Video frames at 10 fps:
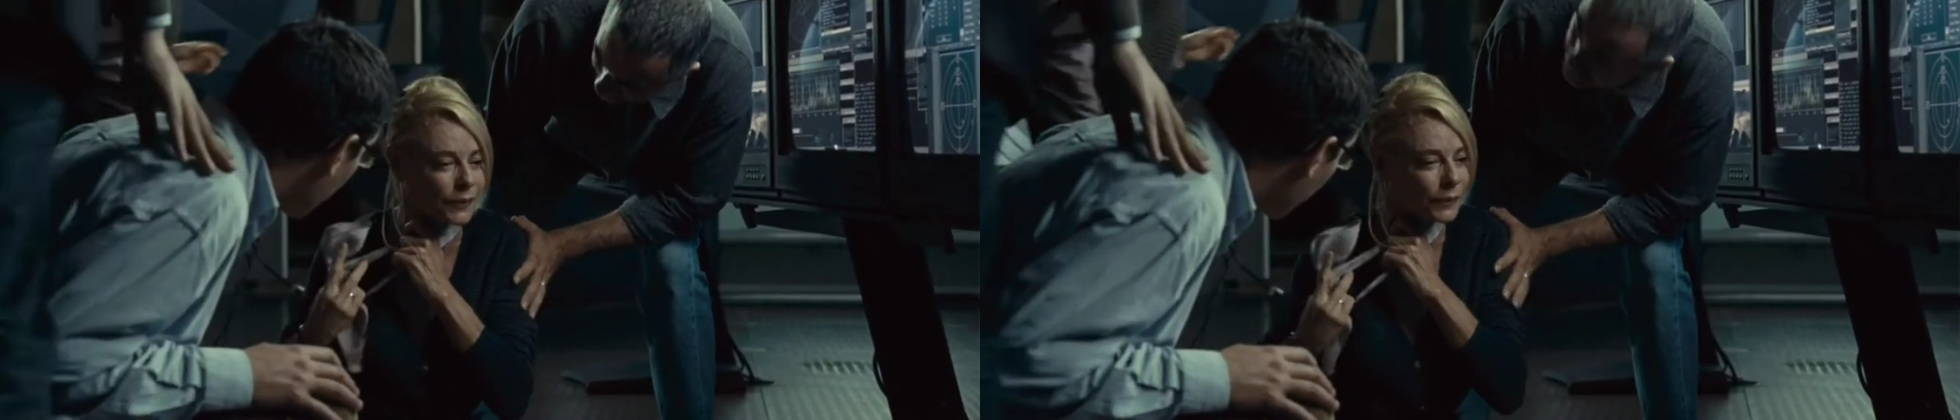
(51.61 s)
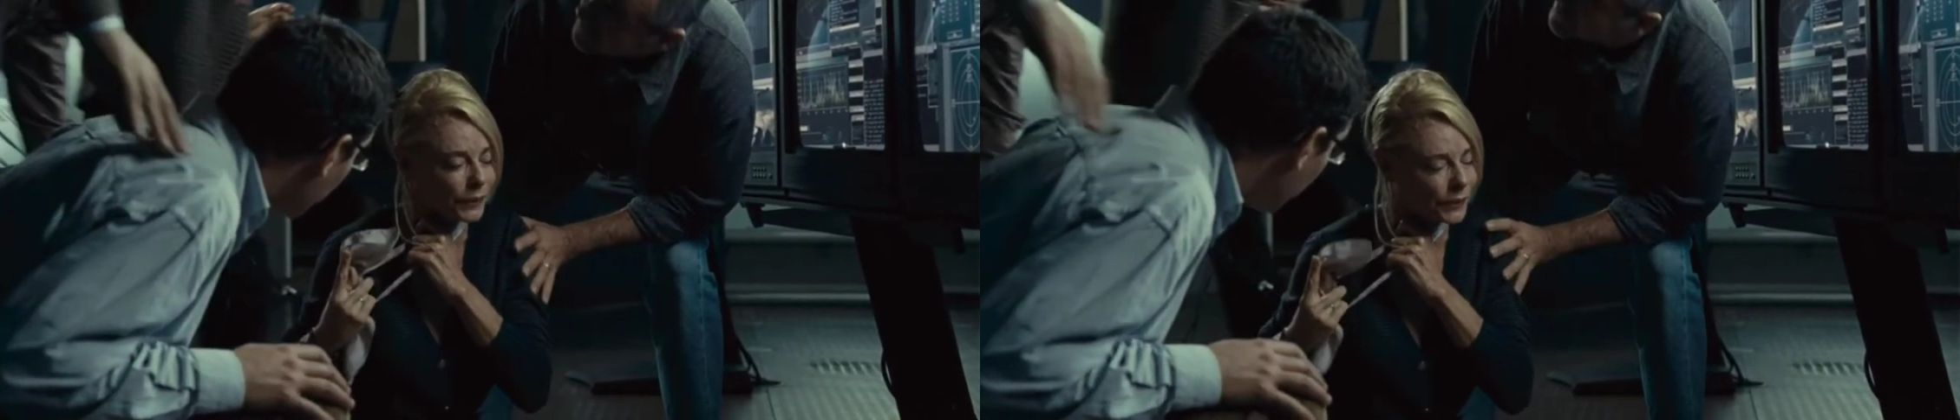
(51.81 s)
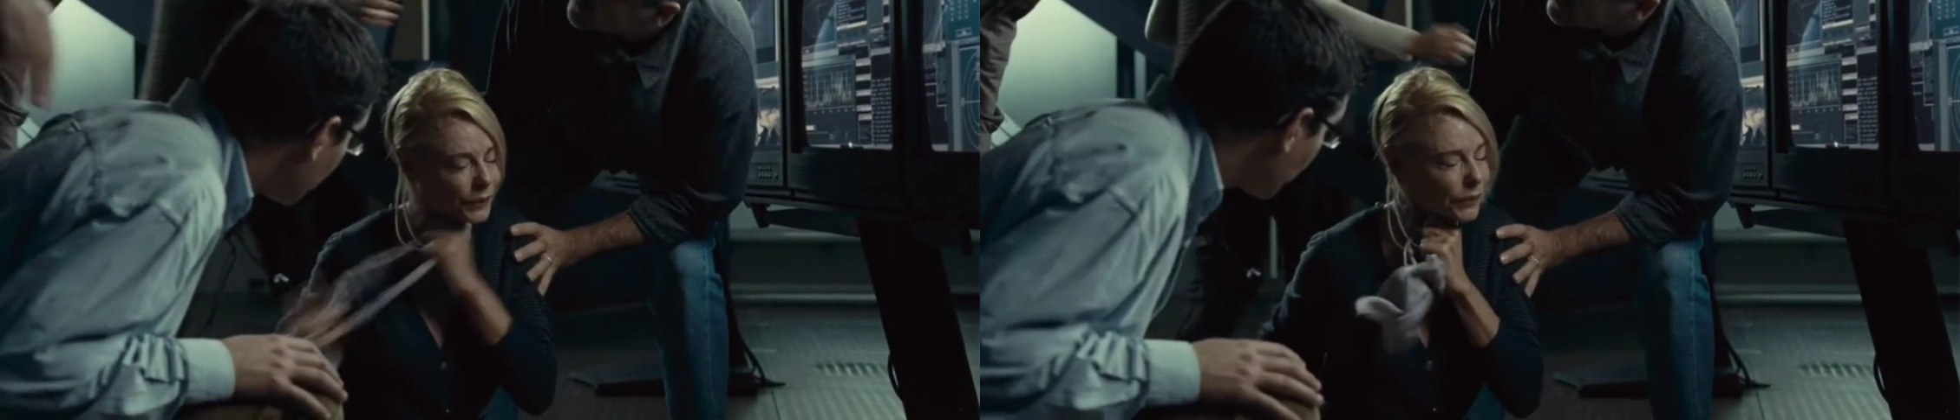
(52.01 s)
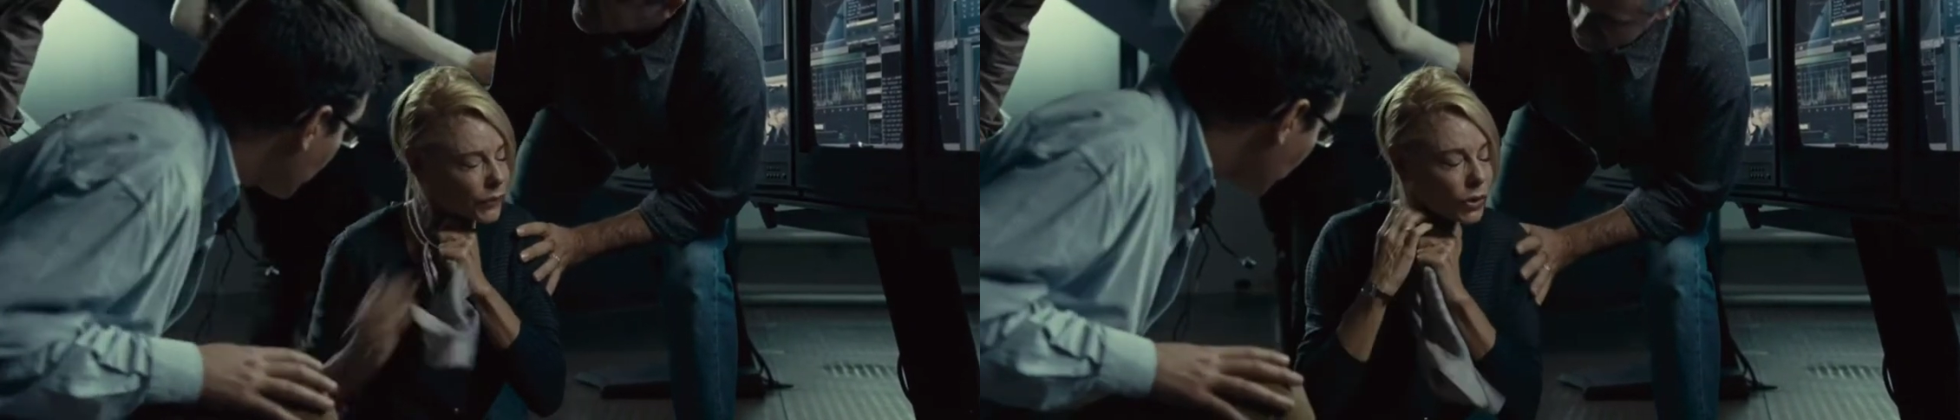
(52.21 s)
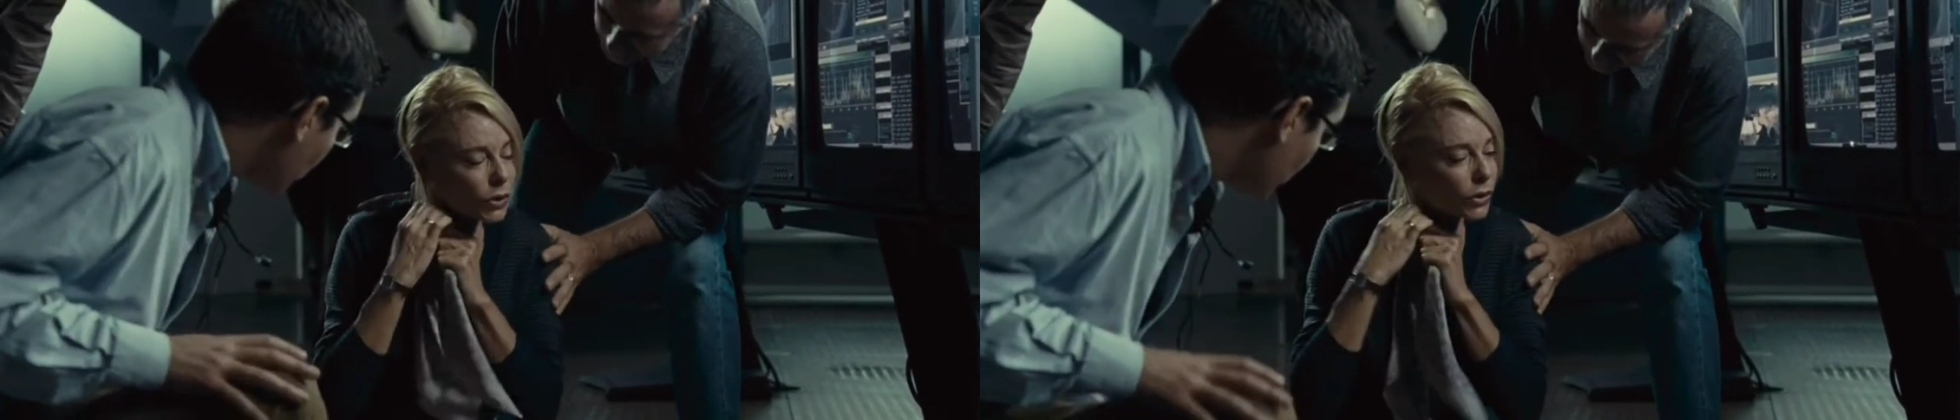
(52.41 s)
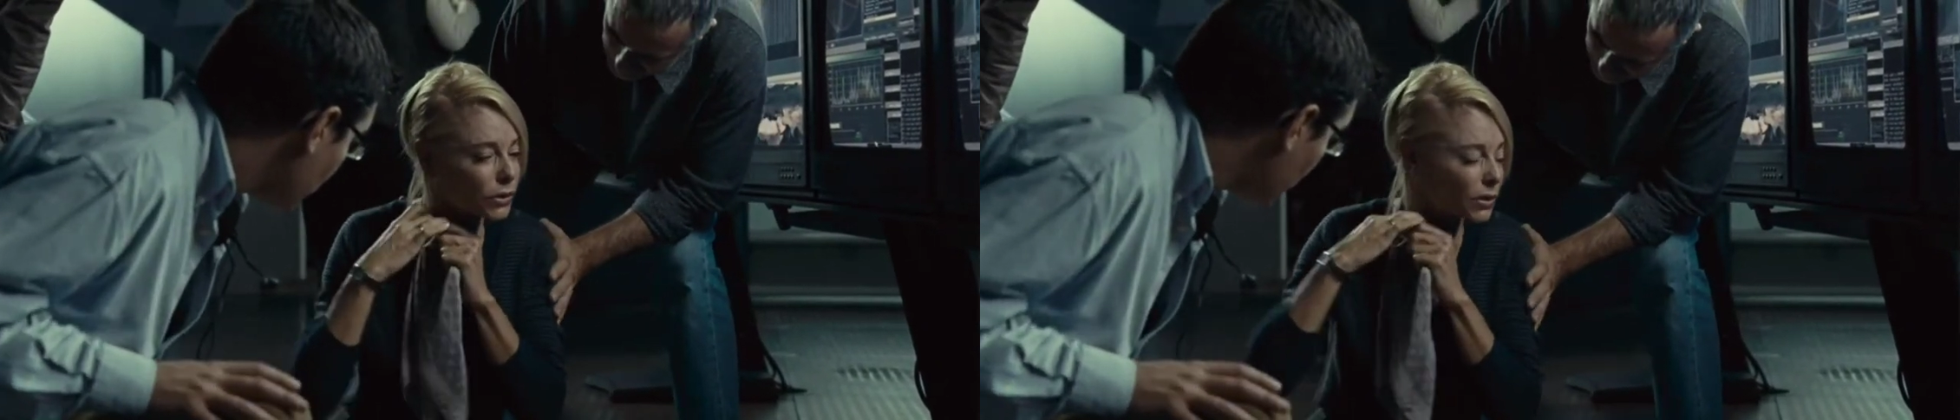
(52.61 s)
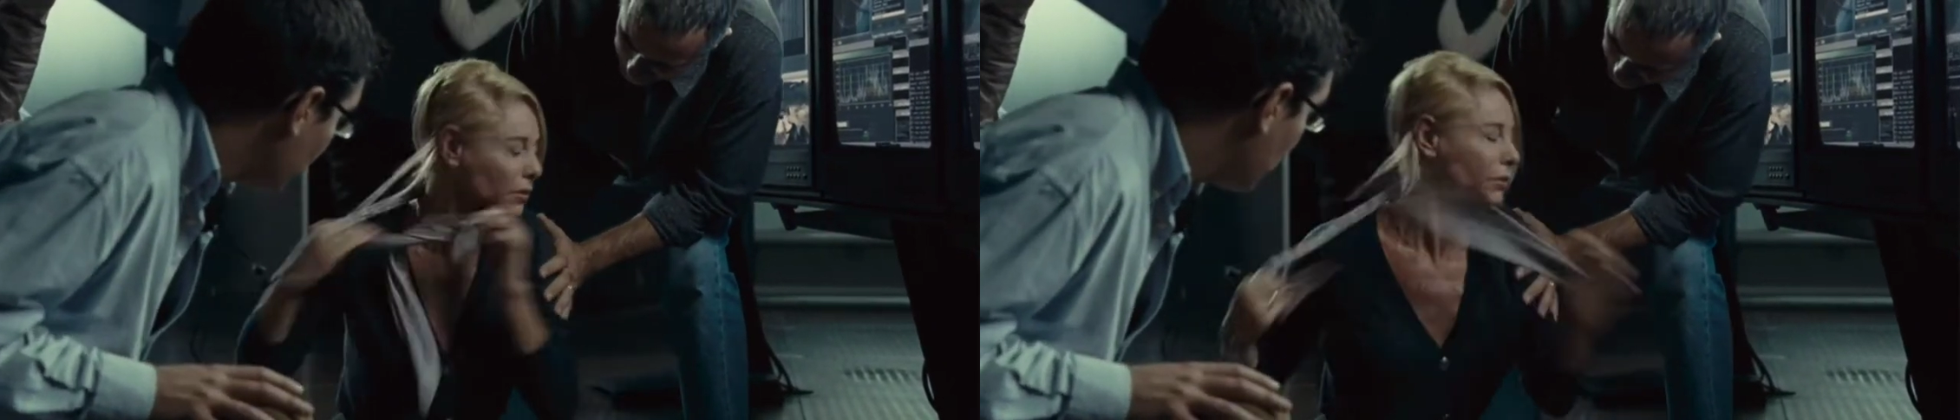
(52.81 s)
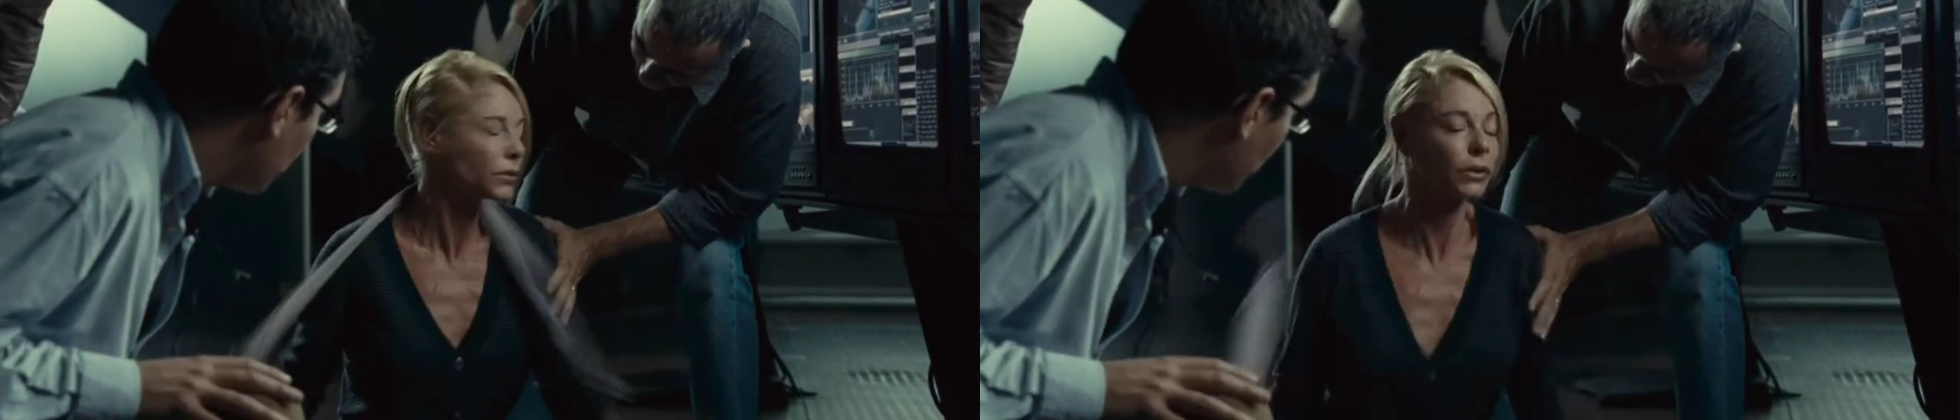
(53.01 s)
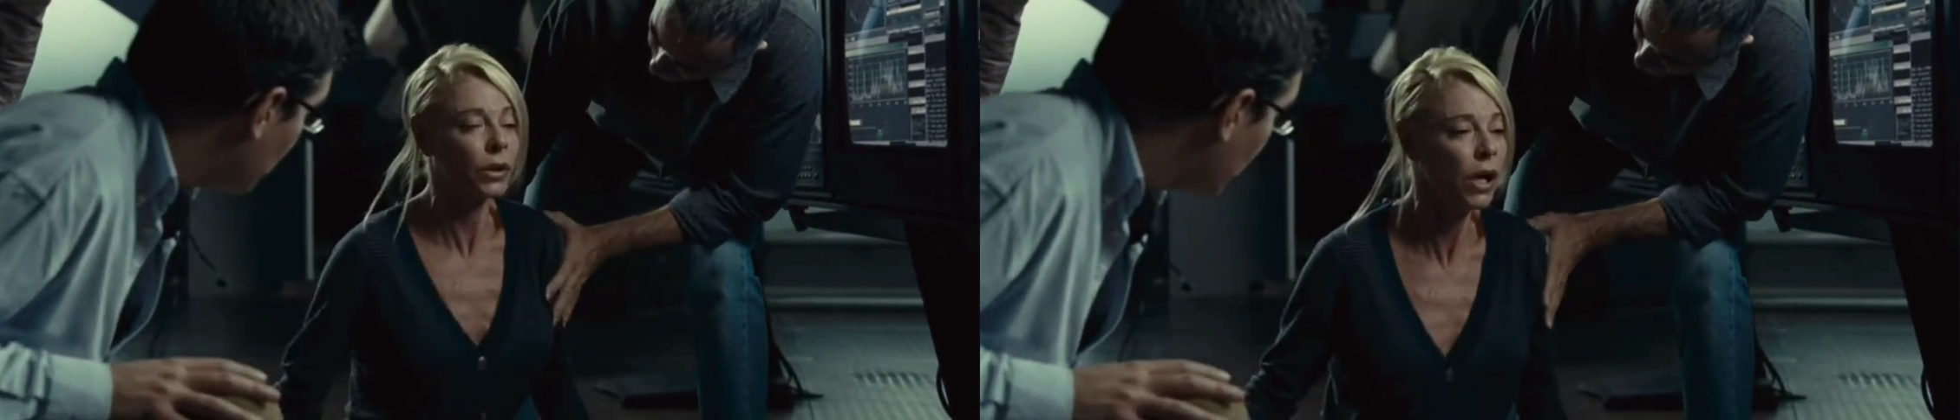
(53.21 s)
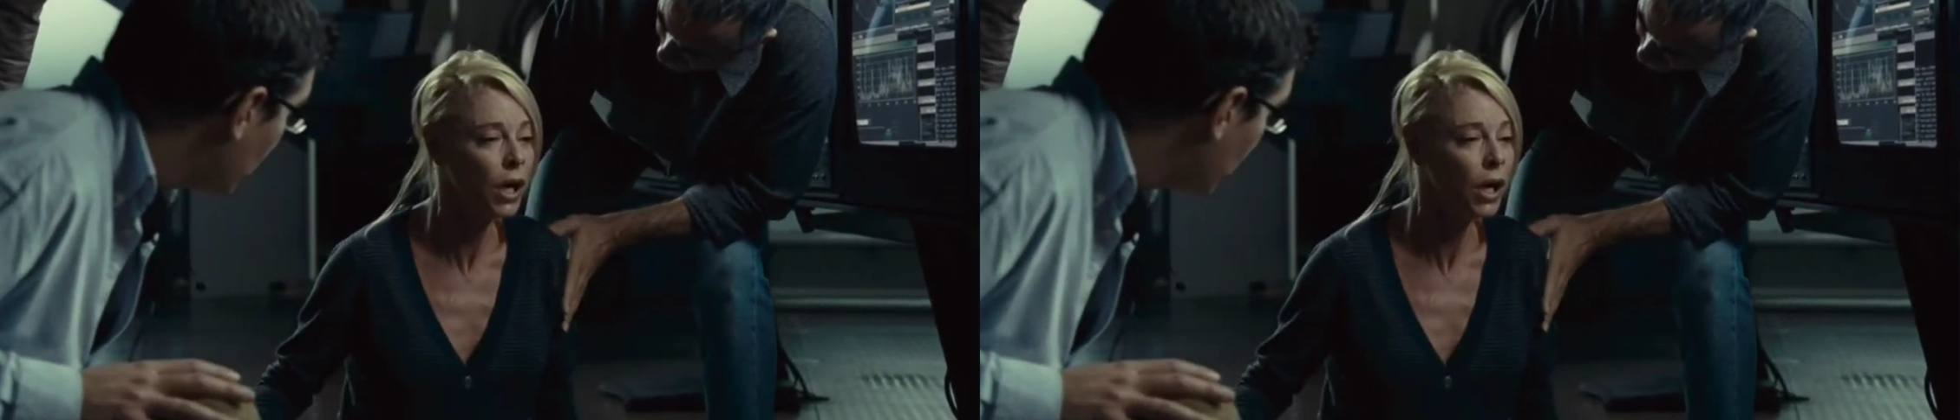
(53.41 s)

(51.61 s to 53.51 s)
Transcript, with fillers: Julia, feels suffocated